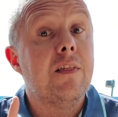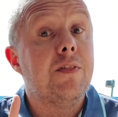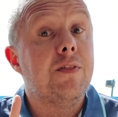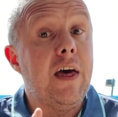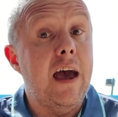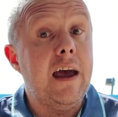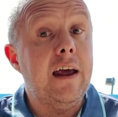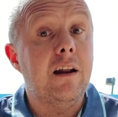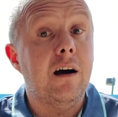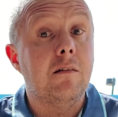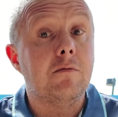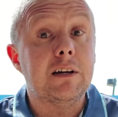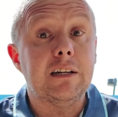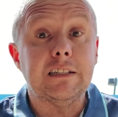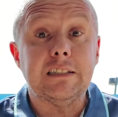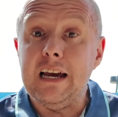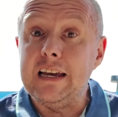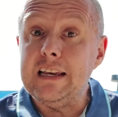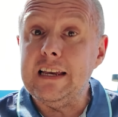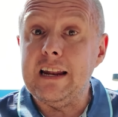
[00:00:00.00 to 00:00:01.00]
Then I'm
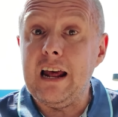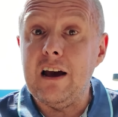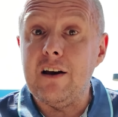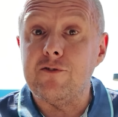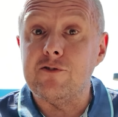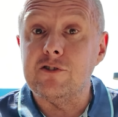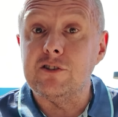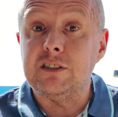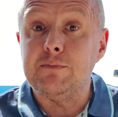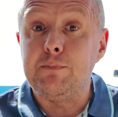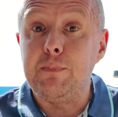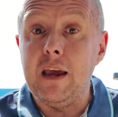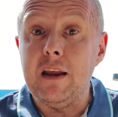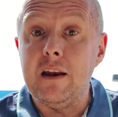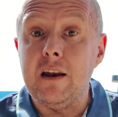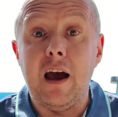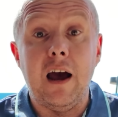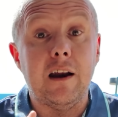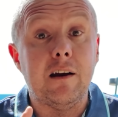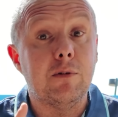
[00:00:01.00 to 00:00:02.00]
going to take it out for a
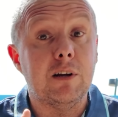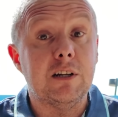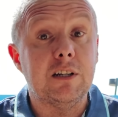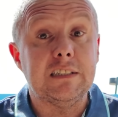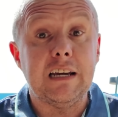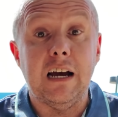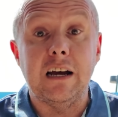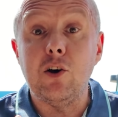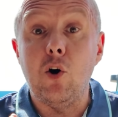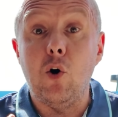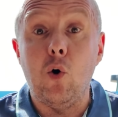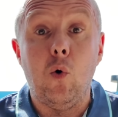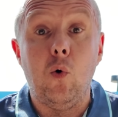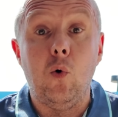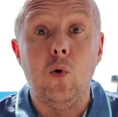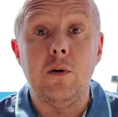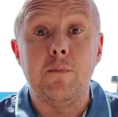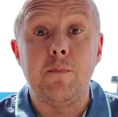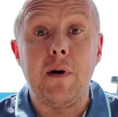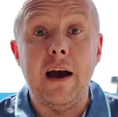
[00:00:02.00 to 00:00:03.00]
spin and I'm going to tell you
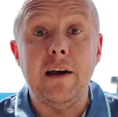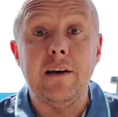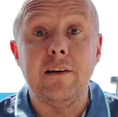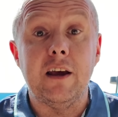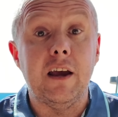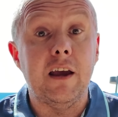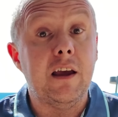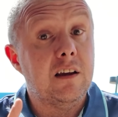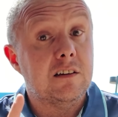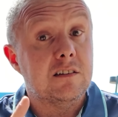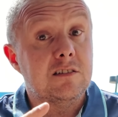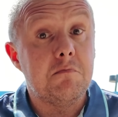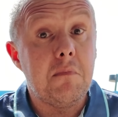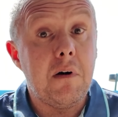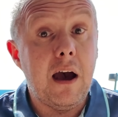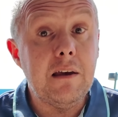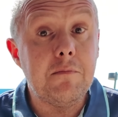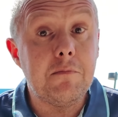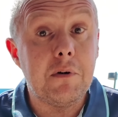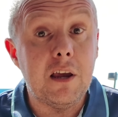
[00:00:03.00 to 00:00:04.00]
all about it. So
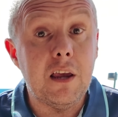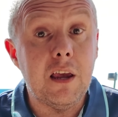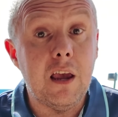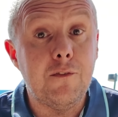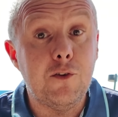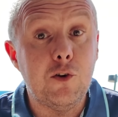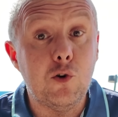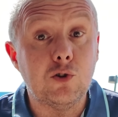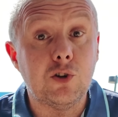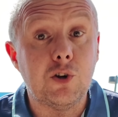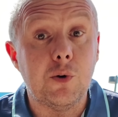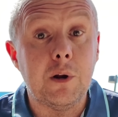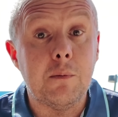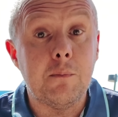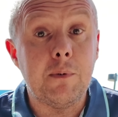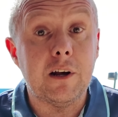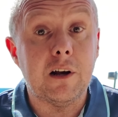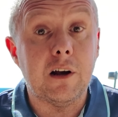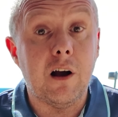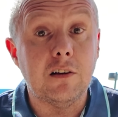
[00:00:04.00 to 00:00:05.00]
maybe if you're doing a
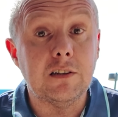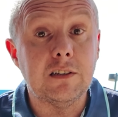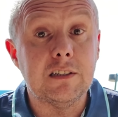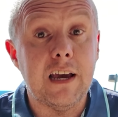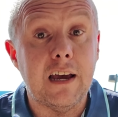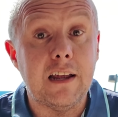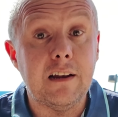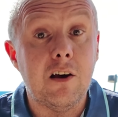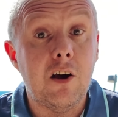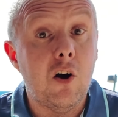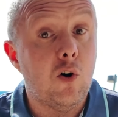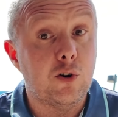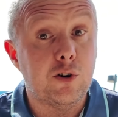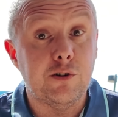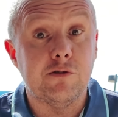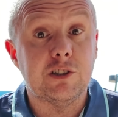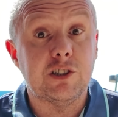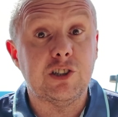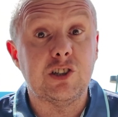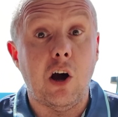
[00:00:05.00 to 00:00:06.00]
bit of content or
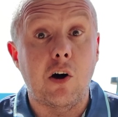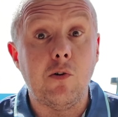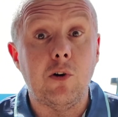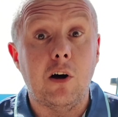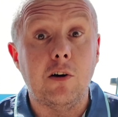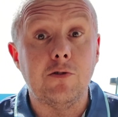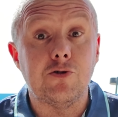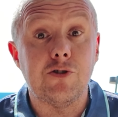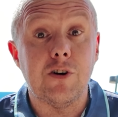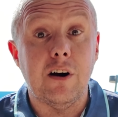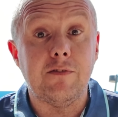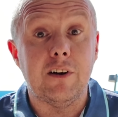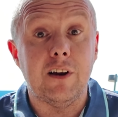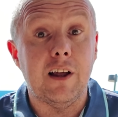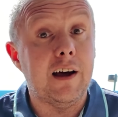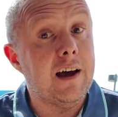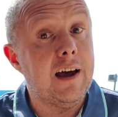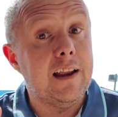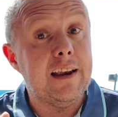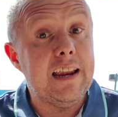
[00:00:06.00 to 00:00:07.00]
you're a solo
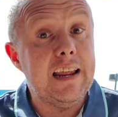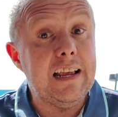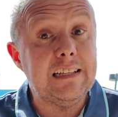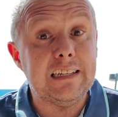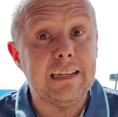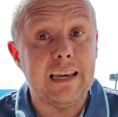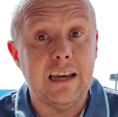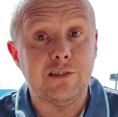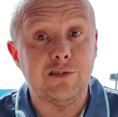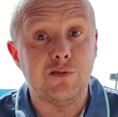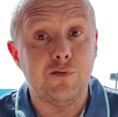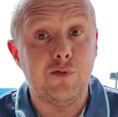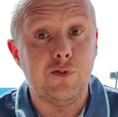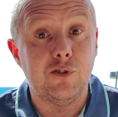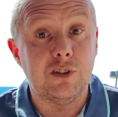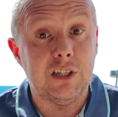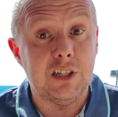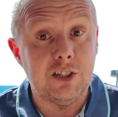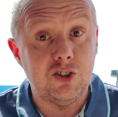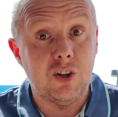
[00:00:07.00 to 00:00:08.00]
traveler and need to get some
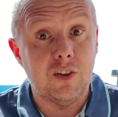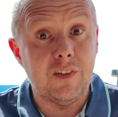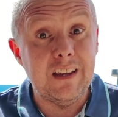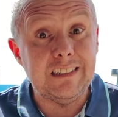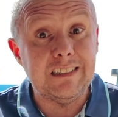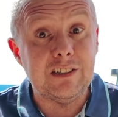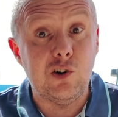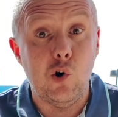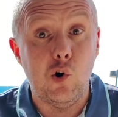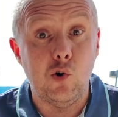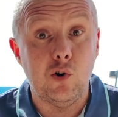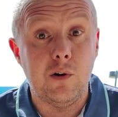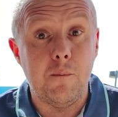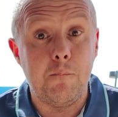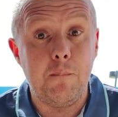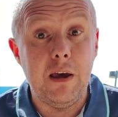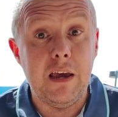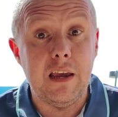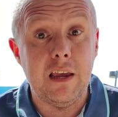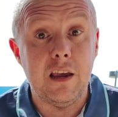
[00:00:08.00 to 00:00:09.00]
footage, this
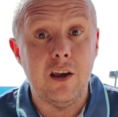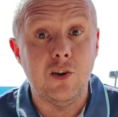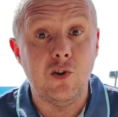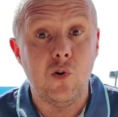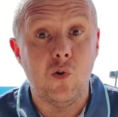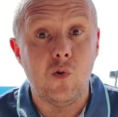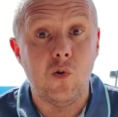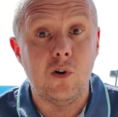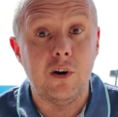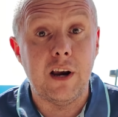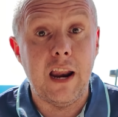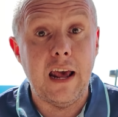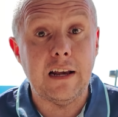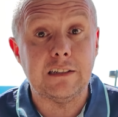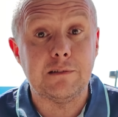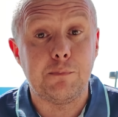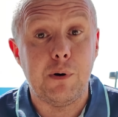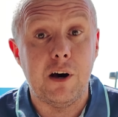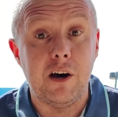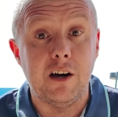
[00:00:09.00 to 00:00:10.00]
could be your
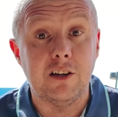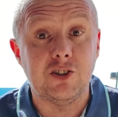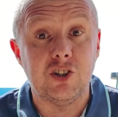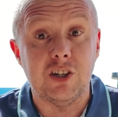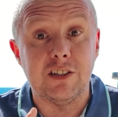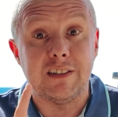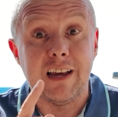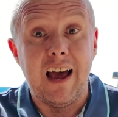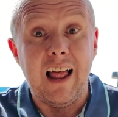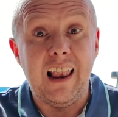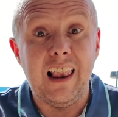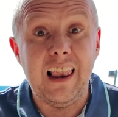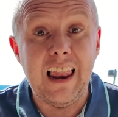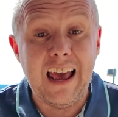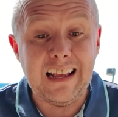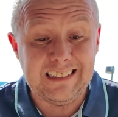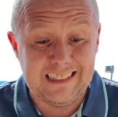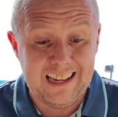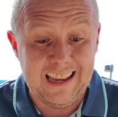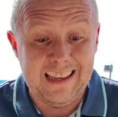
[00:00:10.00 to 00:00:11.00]
next purchase.
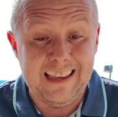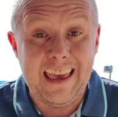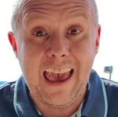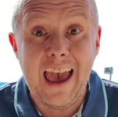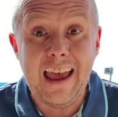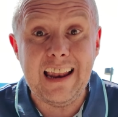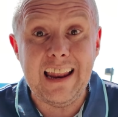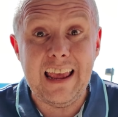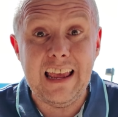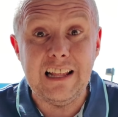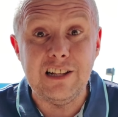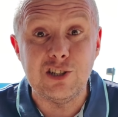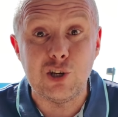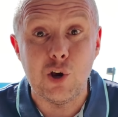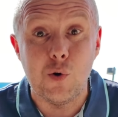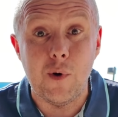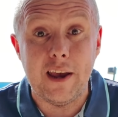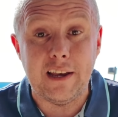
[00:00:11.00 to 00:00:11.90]
Let's get into